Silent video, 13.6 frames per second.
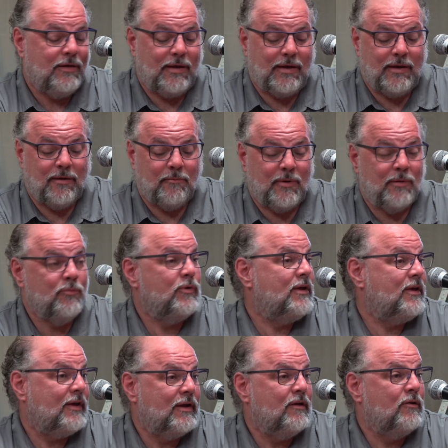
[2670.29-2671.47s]
And a memory
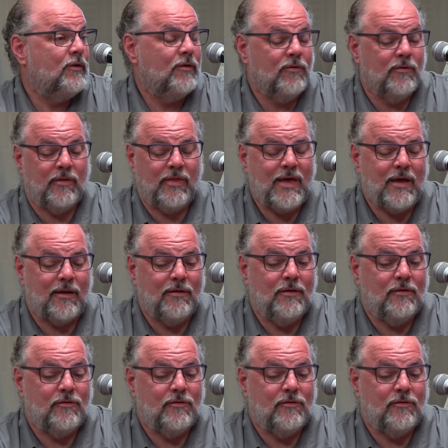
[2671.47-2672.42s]
care and all of that.